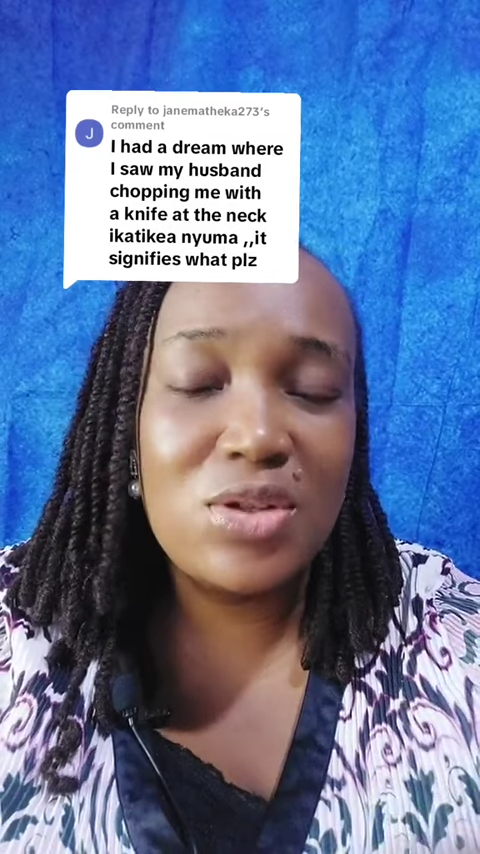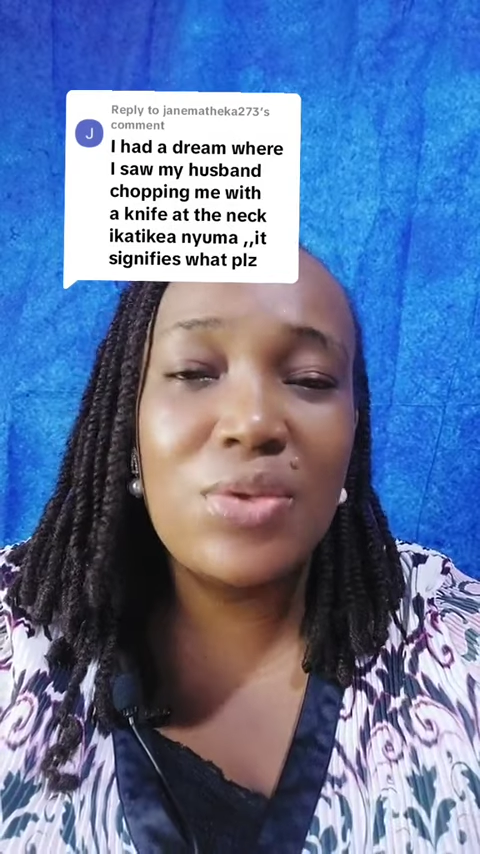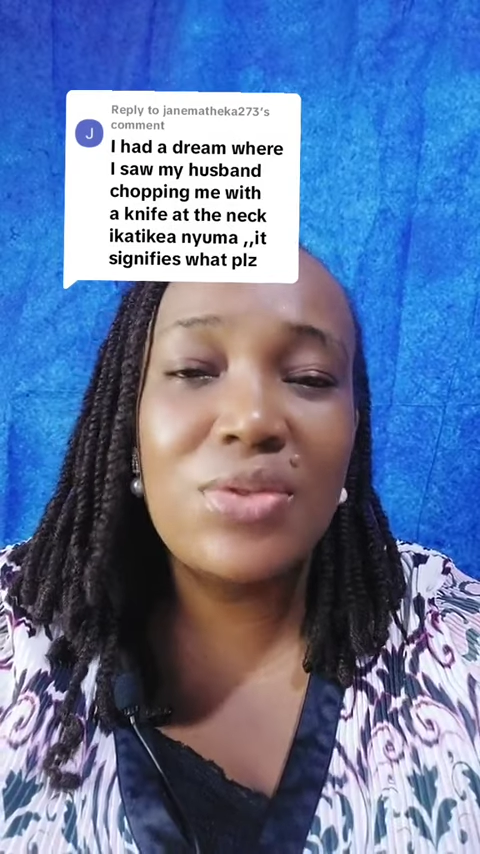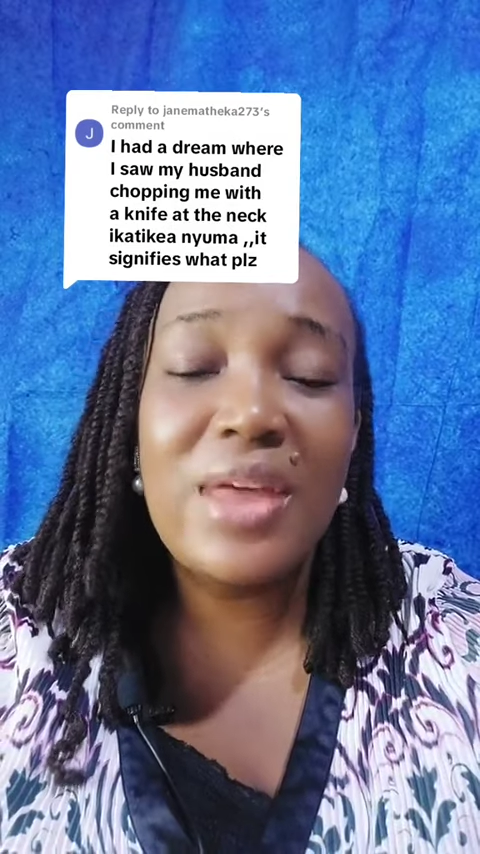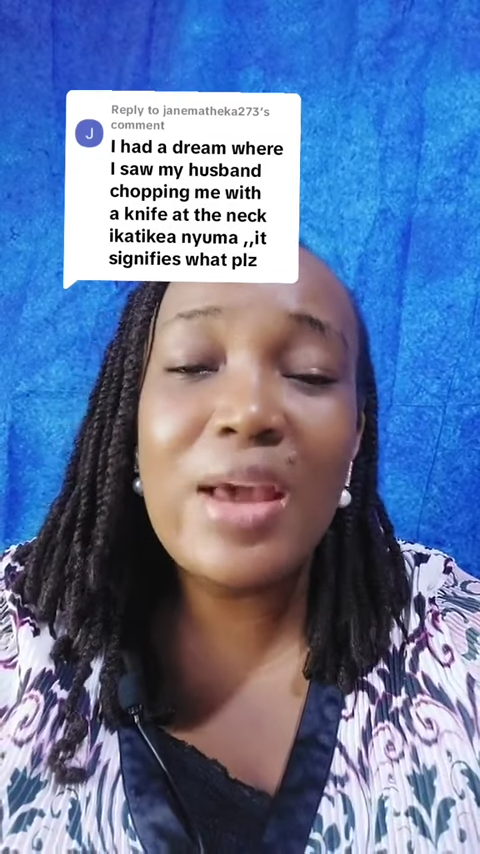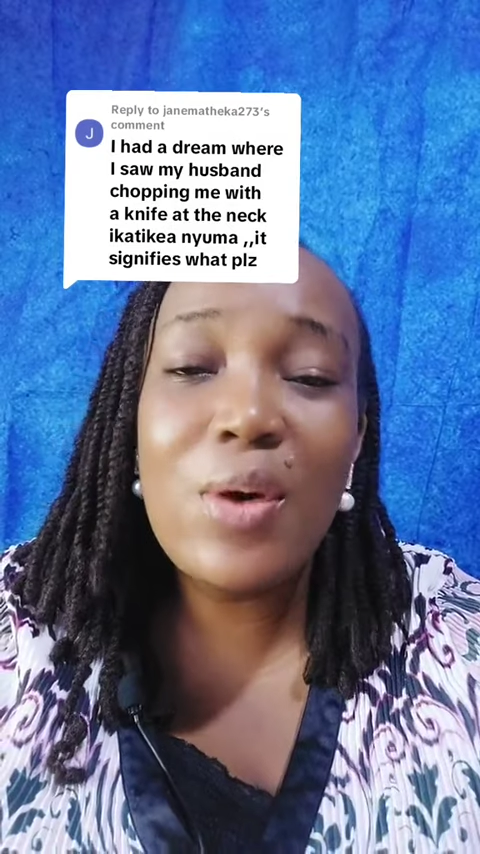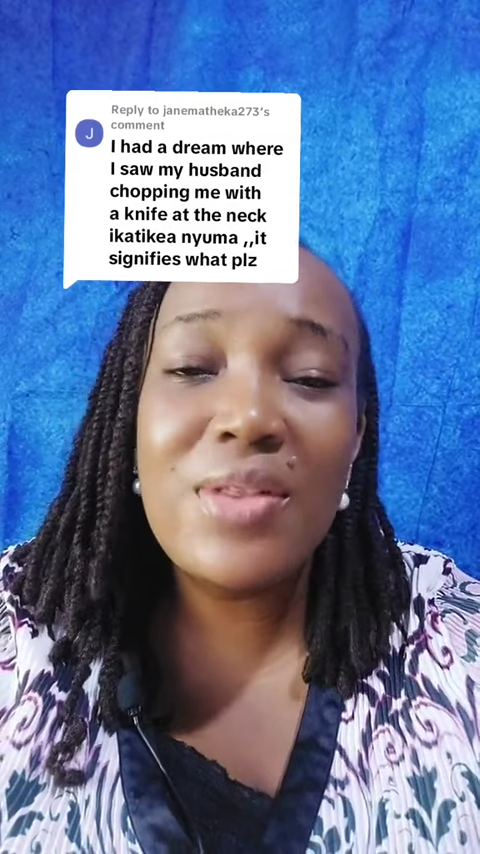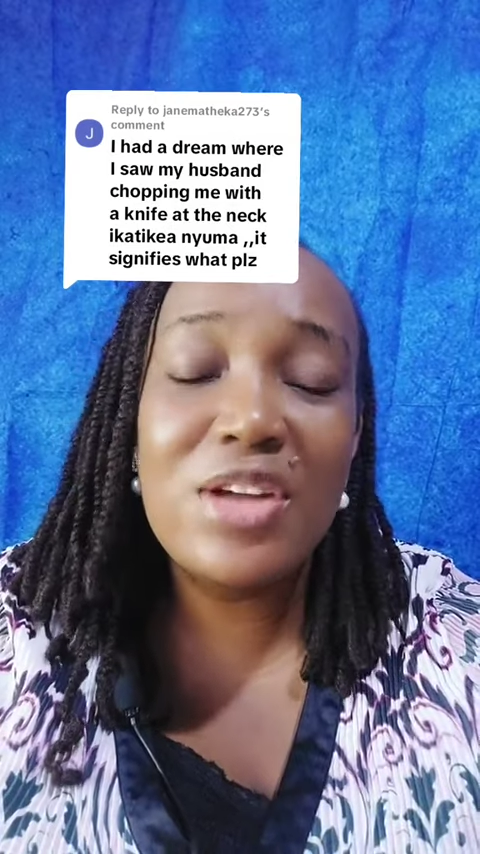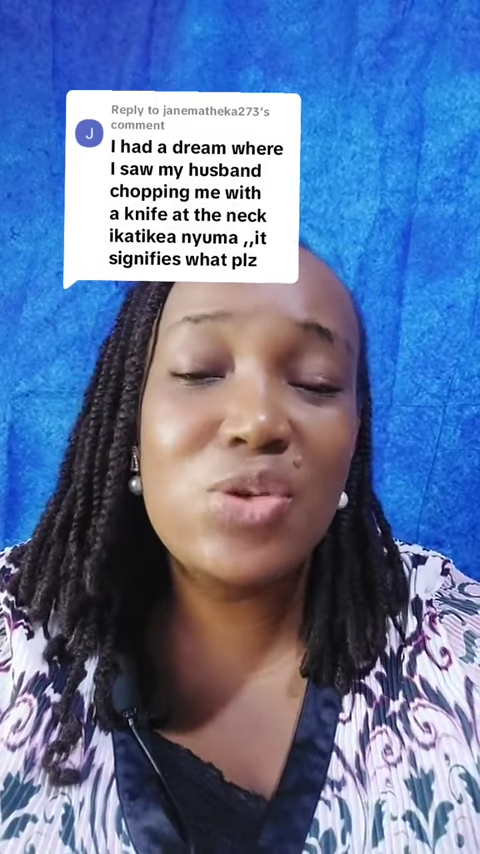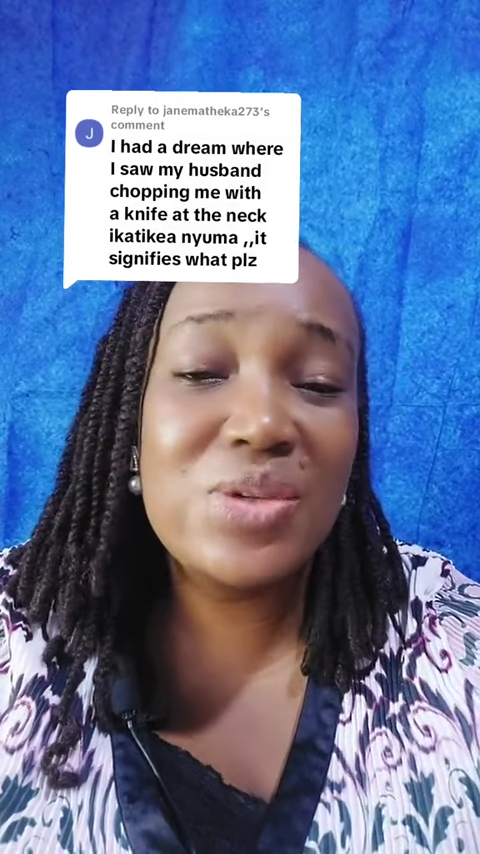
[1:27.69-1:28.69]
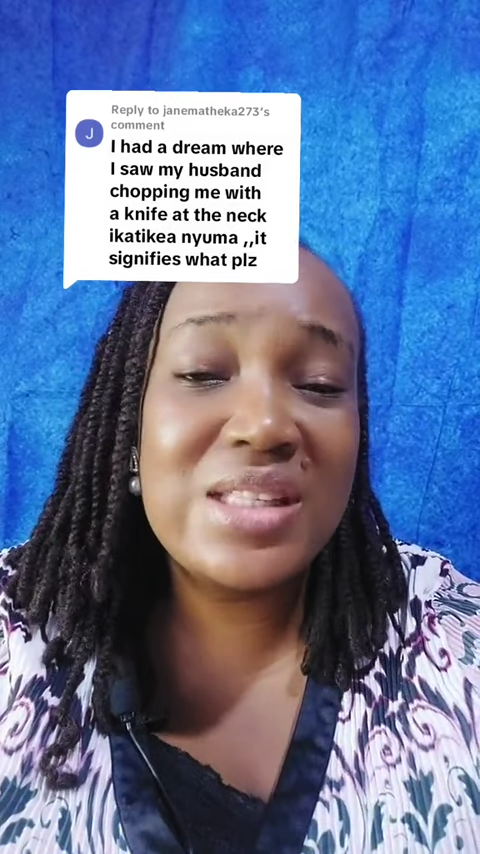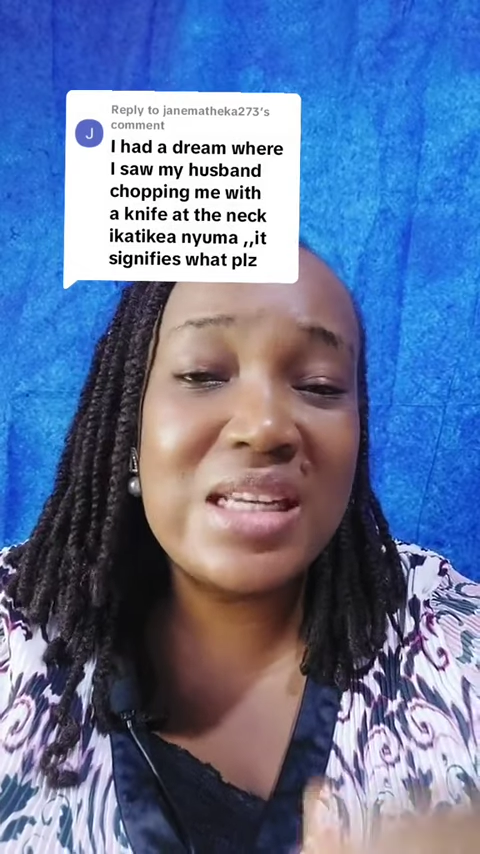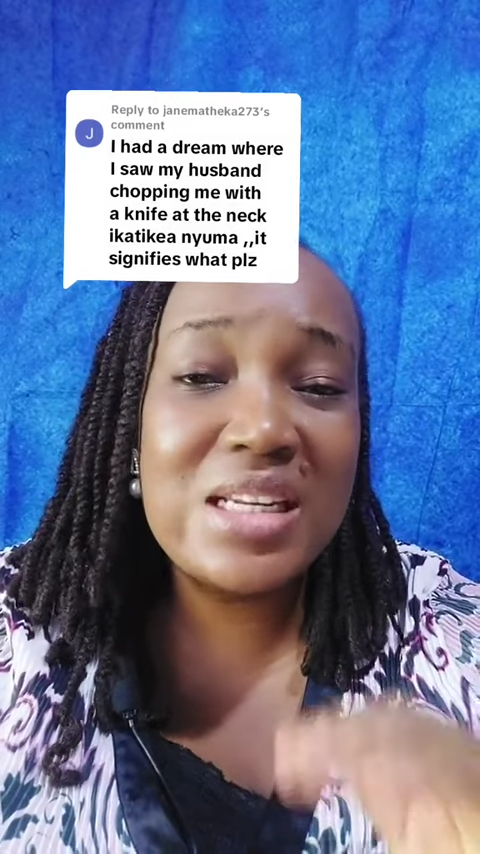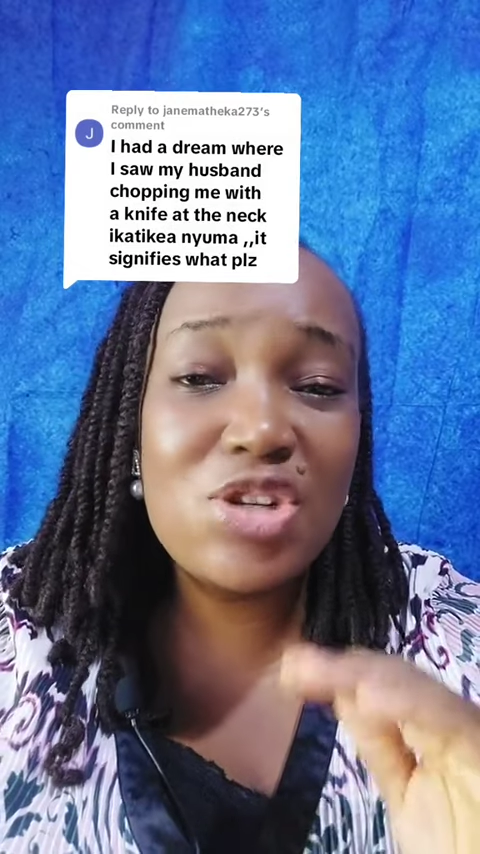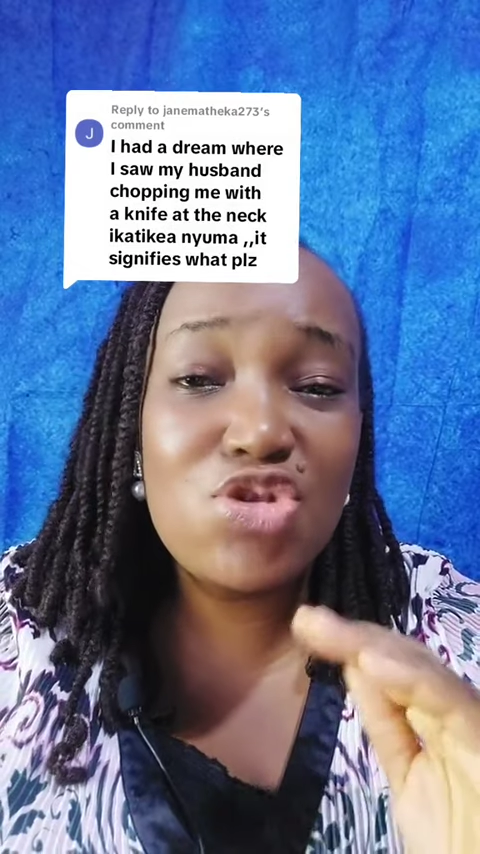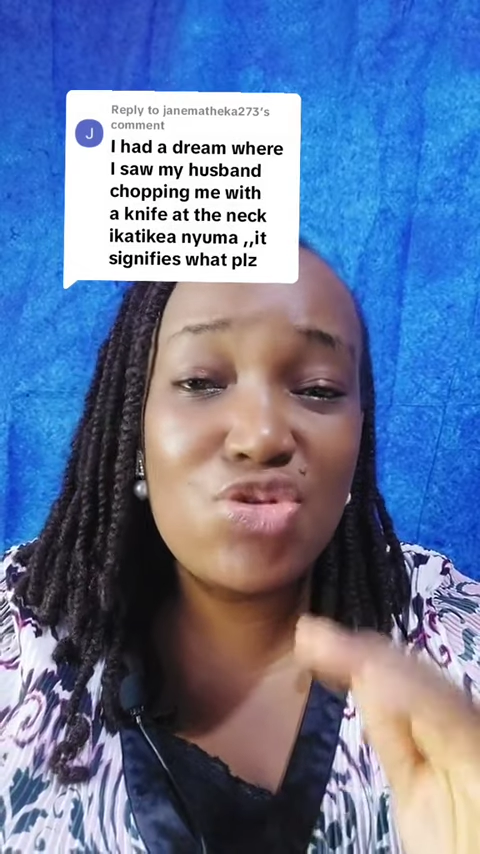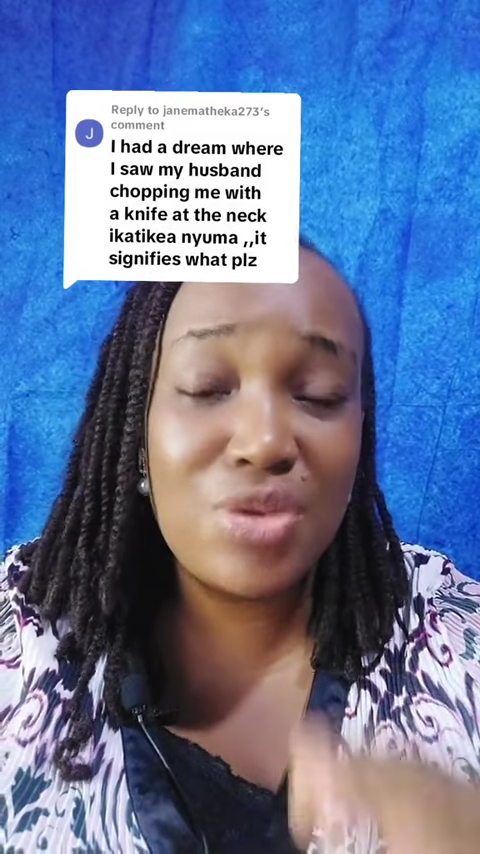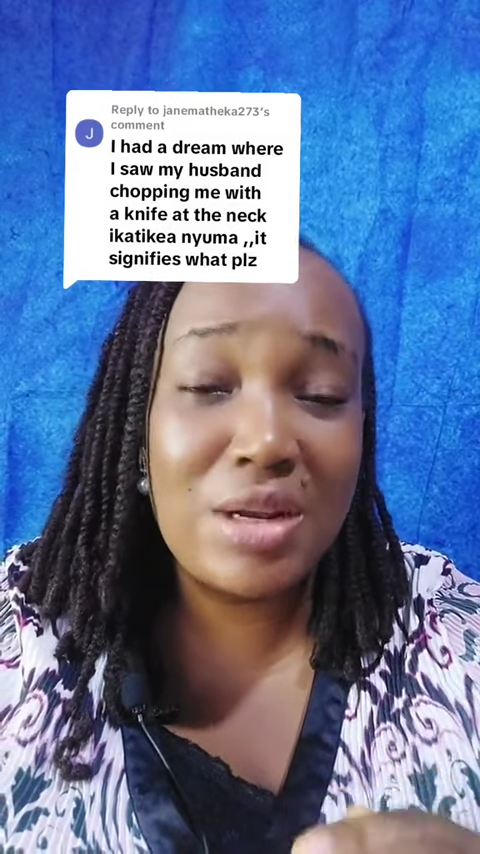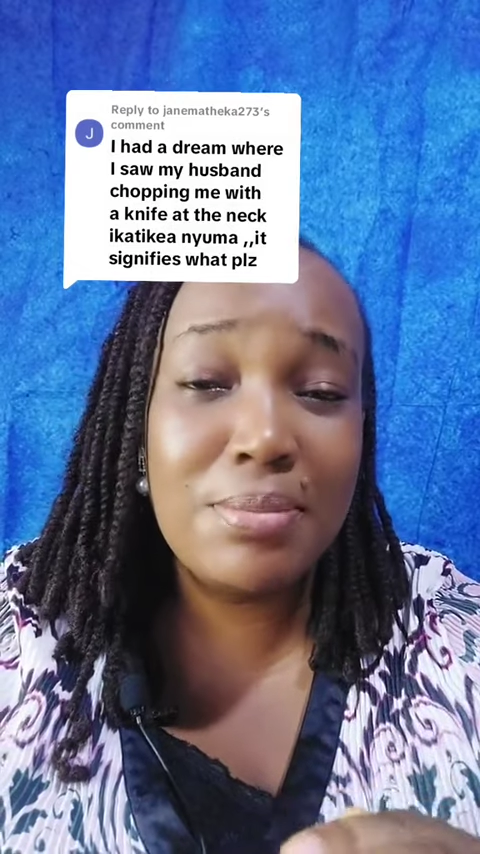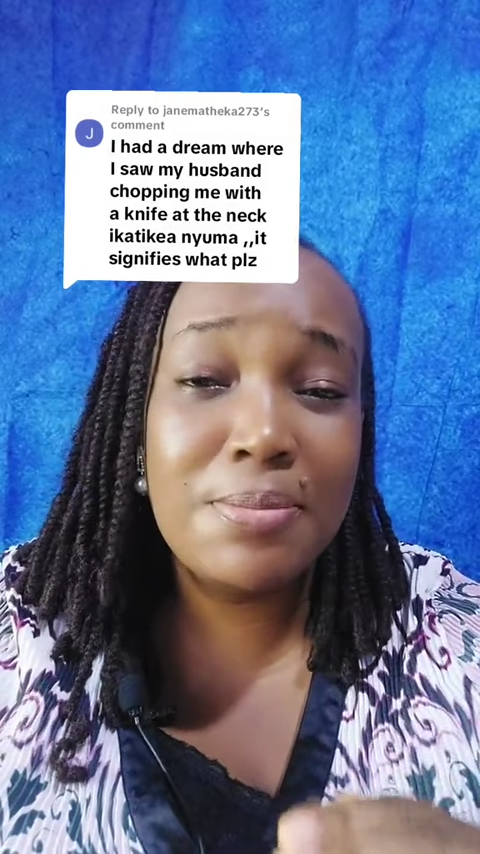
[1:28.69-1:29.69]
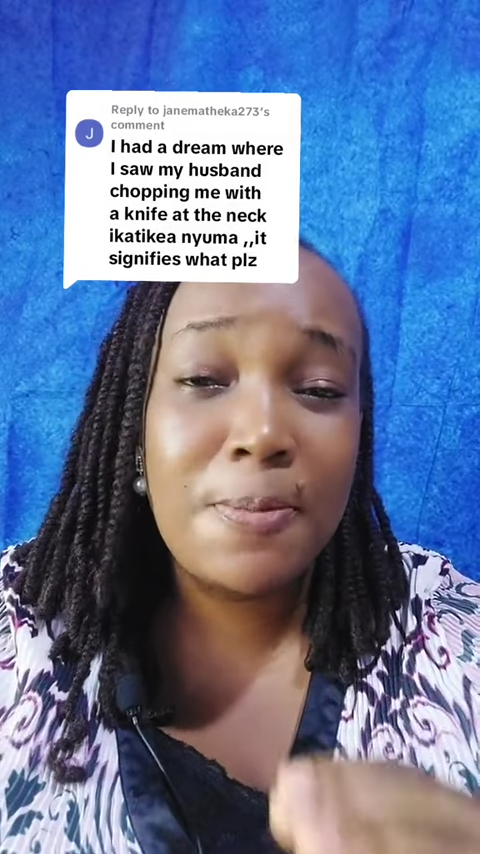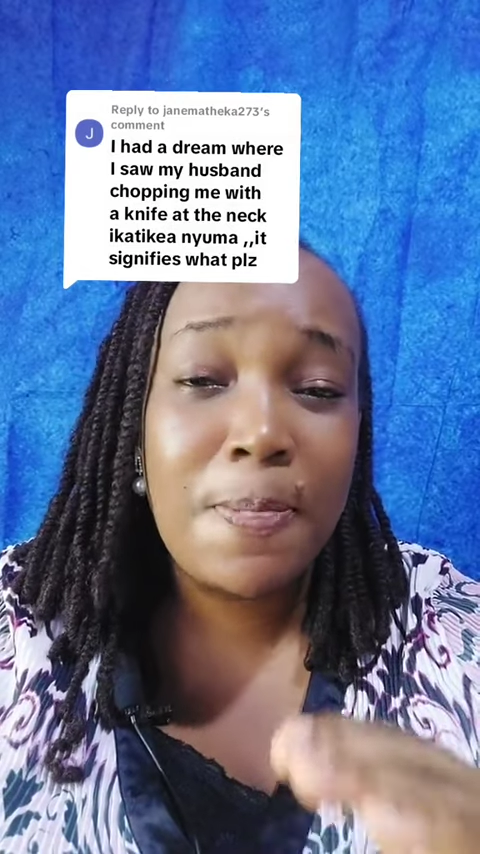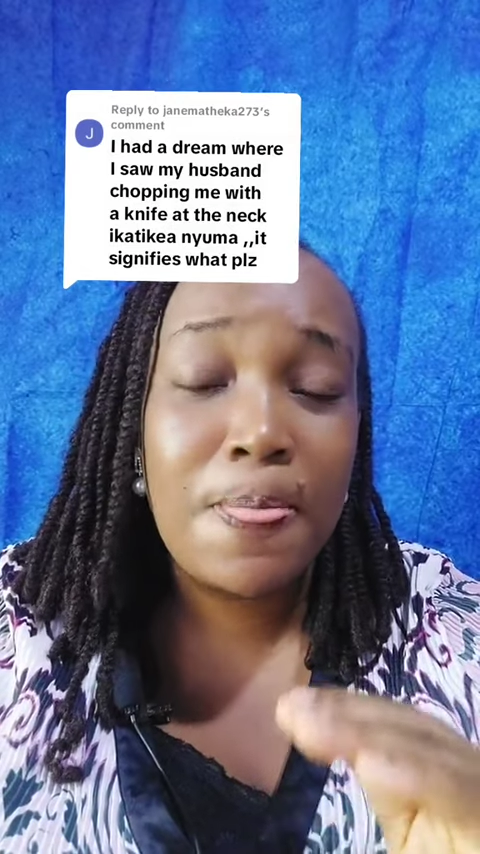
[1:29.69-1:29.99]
So thank God that you're seeing this dream